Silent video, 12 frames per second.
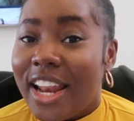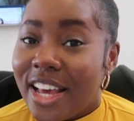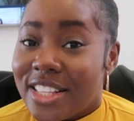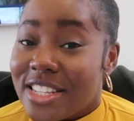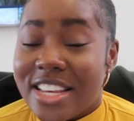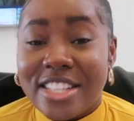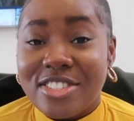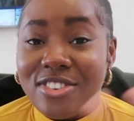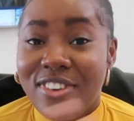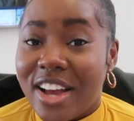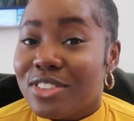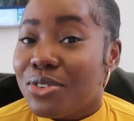like to
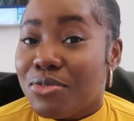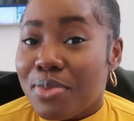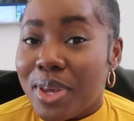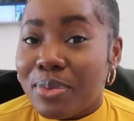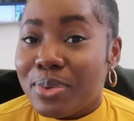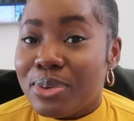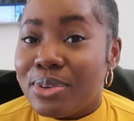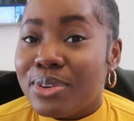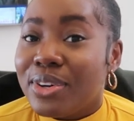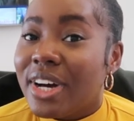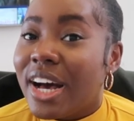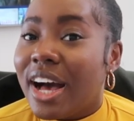interact with
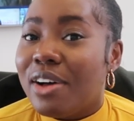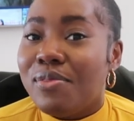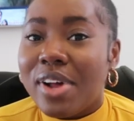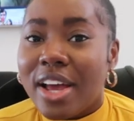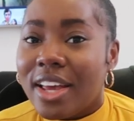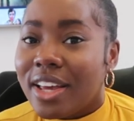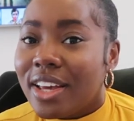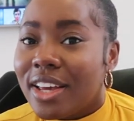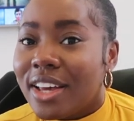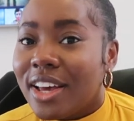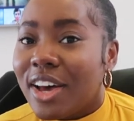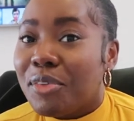people. I'm like
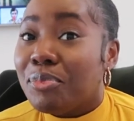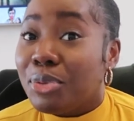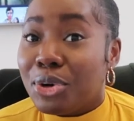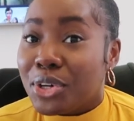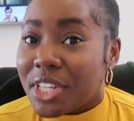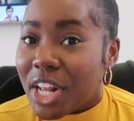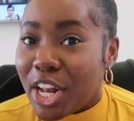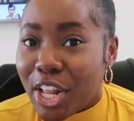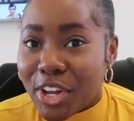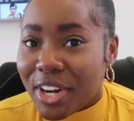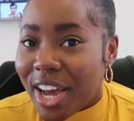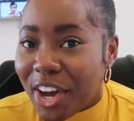bored
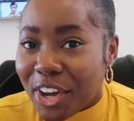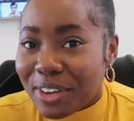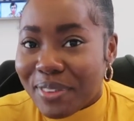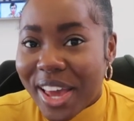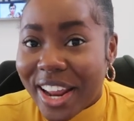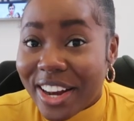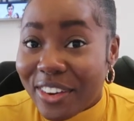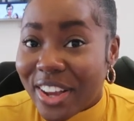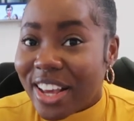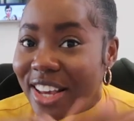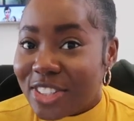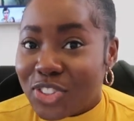alone at home
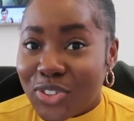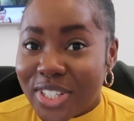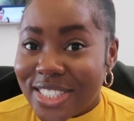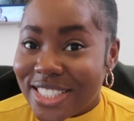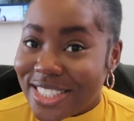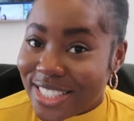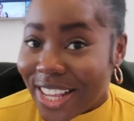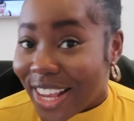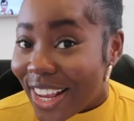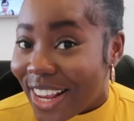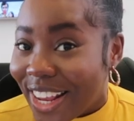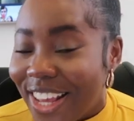anyway, as you can
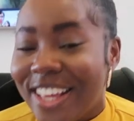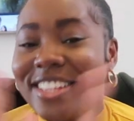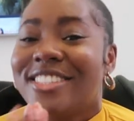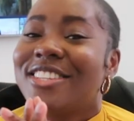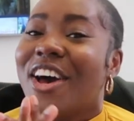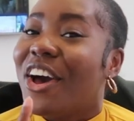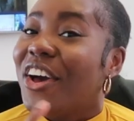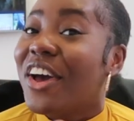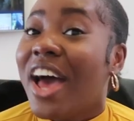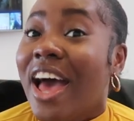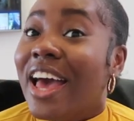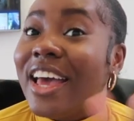see. So
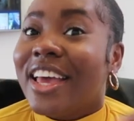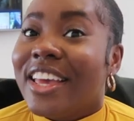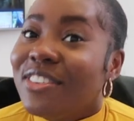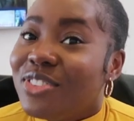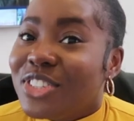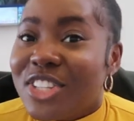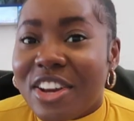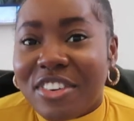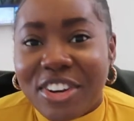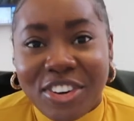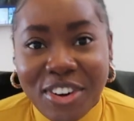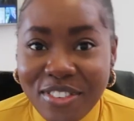if you share
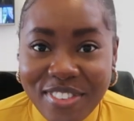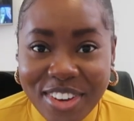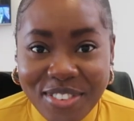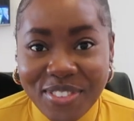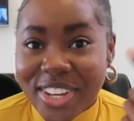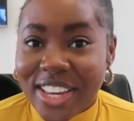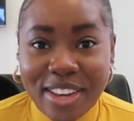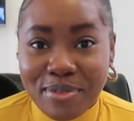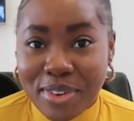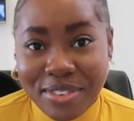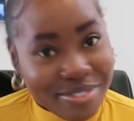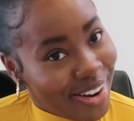a comment, we can
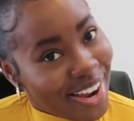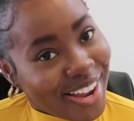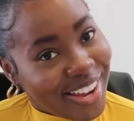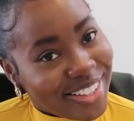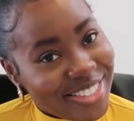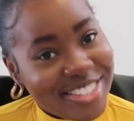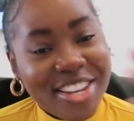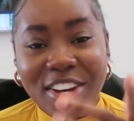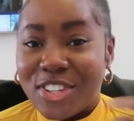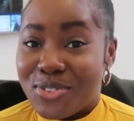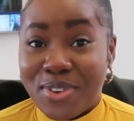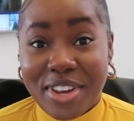be friends,
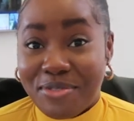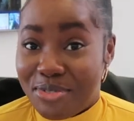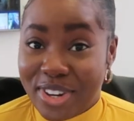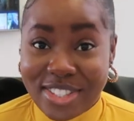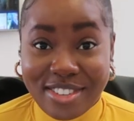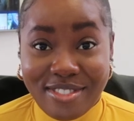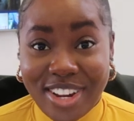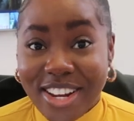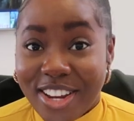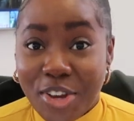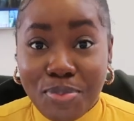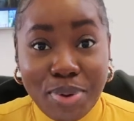because we're friends
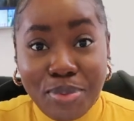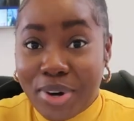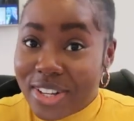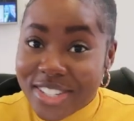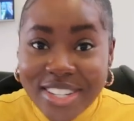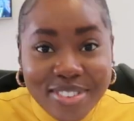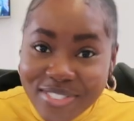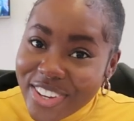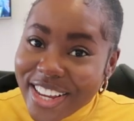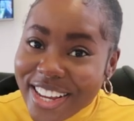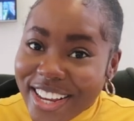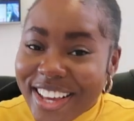already. You'll be watching
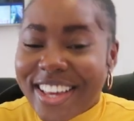me.